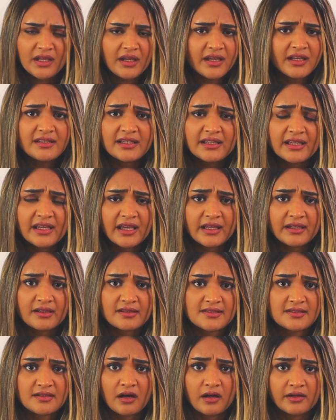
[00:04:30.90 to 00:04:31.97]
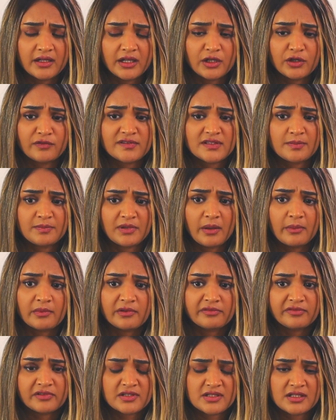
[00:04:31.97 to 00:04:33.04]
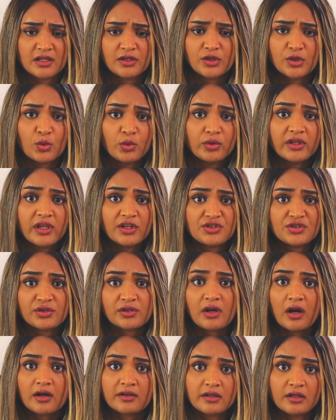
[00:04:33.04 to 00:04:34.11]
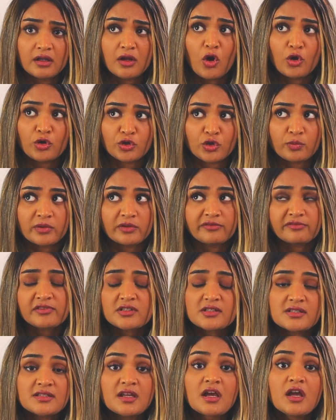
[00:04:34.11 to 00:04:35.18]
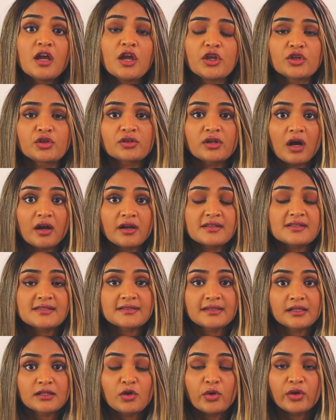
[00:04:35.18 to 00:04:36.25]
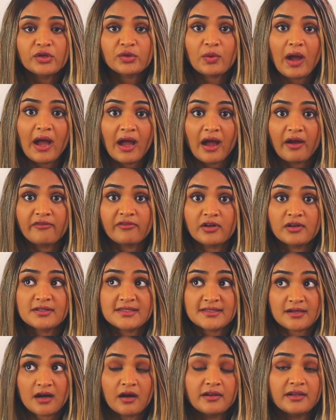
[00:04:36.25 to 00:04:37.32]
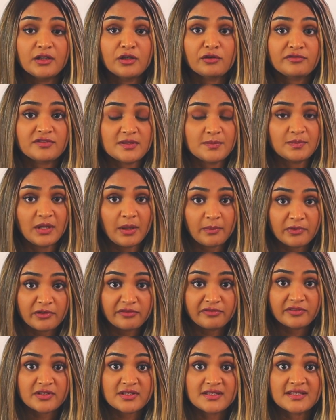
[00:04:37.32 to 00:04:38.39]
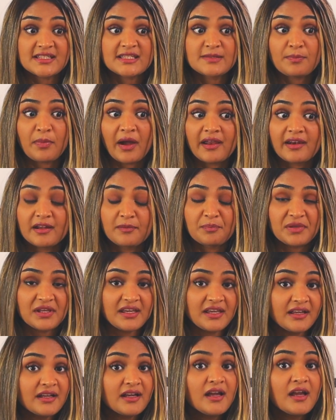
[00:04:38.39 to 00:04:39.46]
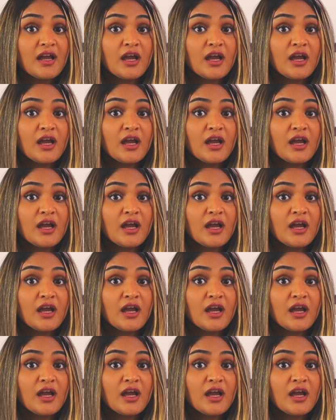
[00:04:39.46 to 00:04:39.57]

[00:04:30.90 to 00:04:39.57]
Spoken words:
indicate a start date of September 1st and don't get your card till October 1st, your card is still going to have a start date of September 1st, despite it being